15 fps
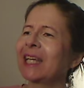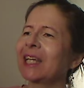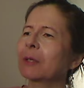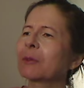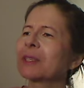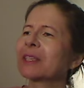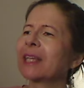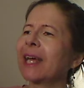It
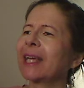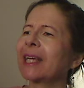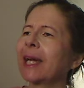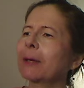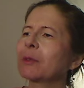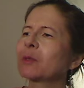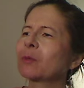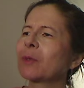was like
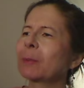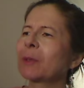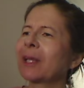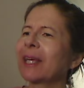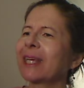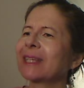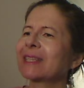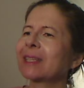I was
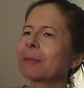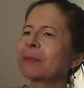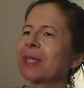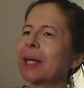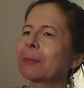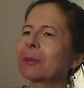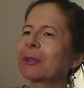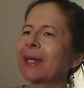replaying
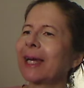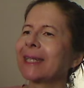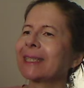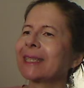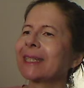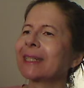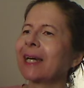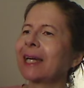September
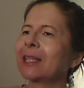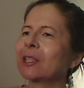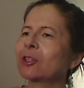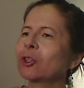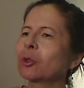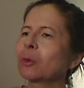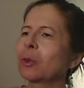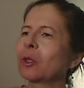
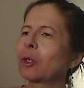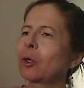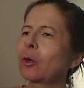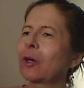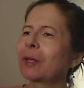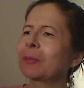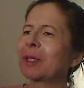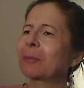1992 with
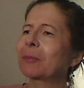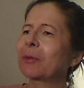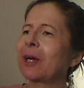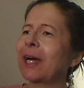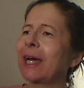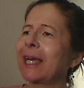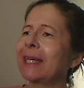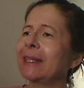Laurie
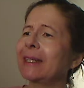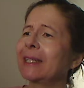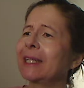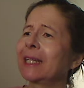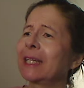McBride.